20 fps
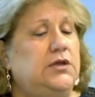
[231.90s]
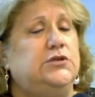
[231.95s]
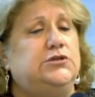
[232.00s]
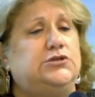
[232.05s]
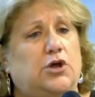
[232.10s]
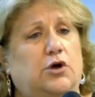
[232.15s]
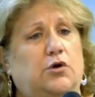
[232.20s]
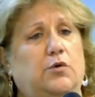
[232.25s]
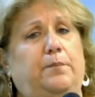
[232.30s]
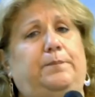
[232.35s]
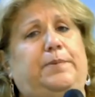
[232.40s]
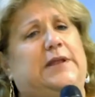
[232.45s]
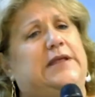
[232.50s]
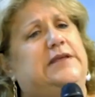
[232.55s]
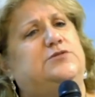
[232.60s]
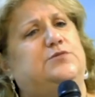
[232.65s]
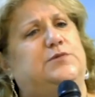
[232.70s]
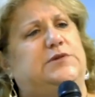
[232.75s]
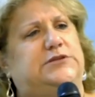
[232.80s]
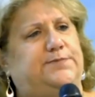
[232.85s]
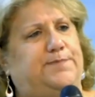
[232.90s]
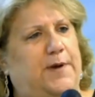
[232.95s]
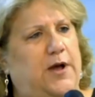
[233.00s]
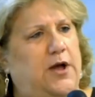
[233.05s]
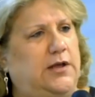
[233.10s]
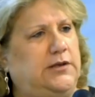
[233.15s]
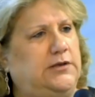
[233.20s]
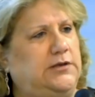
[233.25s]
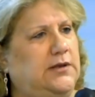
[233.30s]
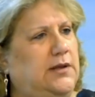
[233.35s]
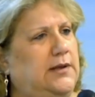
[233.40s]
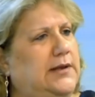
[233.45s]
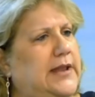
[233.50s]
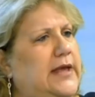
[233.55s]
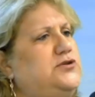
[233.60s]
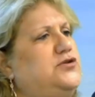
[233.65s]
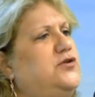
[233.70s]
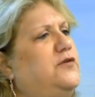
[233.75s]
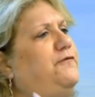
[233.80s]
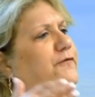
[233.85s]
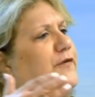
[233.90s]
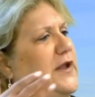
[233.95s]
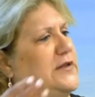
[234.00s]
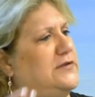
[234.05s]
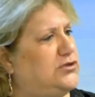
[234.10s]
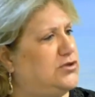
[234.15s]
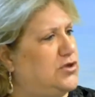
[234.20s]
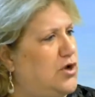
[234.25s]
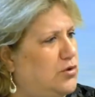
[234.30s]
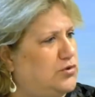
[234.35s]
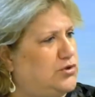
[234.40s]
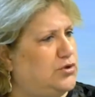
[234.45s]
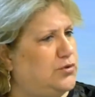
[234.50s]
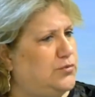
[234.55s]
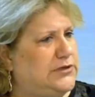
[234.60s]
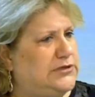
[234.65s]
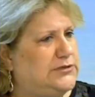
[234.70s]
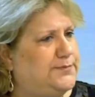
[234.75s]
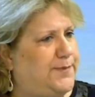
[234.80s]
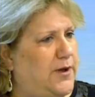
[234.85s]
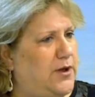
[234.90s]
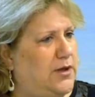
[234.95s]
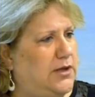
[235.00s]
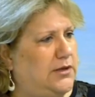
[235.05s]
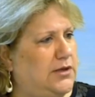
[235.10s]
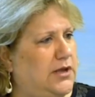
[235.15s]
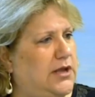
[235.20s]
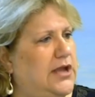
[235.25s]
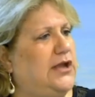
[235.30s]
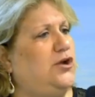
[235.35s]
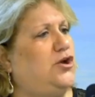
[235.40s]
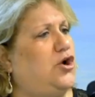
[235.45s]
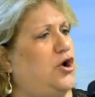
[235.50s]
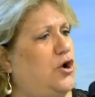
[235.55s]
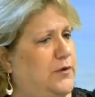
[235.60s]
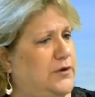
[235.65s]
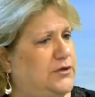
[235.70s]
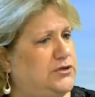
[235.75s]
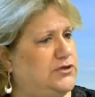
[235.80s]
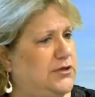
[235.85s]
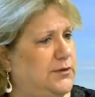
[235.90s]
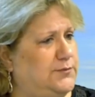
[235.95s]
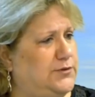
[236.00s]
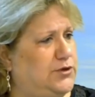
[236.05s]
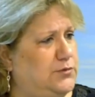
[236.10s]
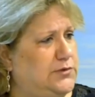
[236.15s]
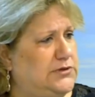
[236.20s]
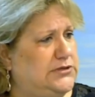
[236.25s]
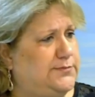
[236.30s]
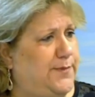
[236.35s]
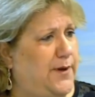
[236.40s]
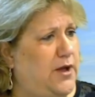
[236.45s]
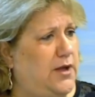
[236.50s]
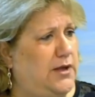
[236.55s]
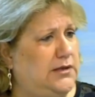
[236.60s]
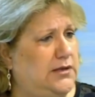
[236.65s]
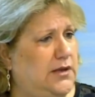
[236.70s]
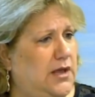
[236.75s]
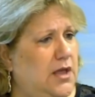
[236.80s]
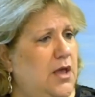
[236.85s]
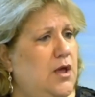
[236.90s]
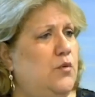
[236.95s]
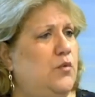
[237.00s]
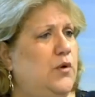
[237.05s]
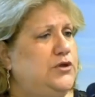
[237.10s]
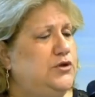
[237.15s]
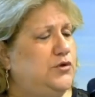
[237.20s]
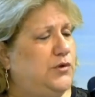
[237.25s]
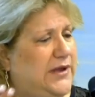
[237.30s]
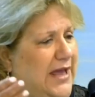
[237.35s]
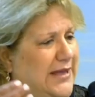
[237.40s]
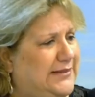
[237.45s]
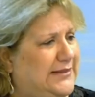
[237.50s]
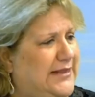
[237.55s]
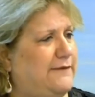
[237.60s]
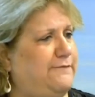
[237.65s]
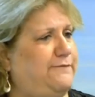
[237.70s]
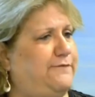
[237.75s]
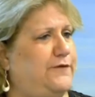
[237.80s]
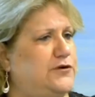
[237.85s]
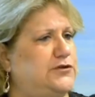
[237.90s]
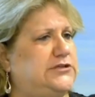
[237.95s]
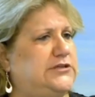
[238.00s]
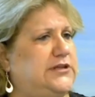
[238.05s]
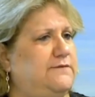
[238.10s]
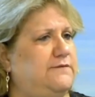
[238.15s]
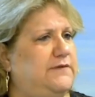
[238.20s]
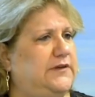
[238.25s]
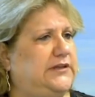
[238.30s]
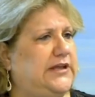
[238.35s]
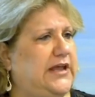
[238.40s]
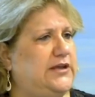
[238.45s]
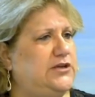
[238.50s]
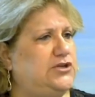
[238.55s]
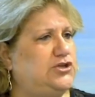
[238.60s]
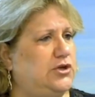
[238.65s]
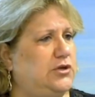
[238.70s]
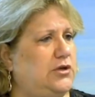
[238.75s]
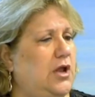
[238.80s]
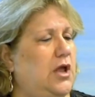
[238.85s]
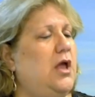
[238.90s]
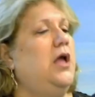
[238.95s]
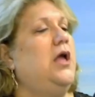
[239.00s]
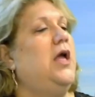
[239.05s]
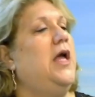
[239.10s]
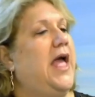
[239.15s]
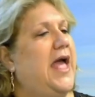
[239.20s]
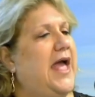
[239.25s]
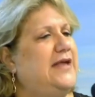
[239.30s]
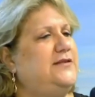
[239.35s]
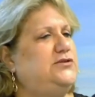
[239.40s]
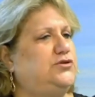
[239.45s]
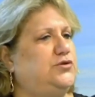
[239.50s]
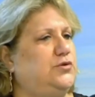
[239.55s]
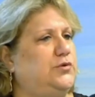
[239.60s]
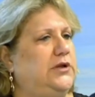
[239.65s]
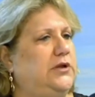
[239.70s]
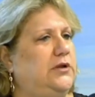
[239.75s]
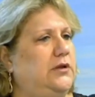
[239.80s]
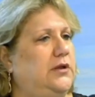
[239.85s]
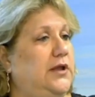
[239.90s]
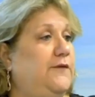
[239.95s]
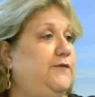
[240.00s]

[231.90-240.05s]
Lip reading: So please respond. Let your friends know to respond. Encourage them to respond. When you get that first invitation, answer it.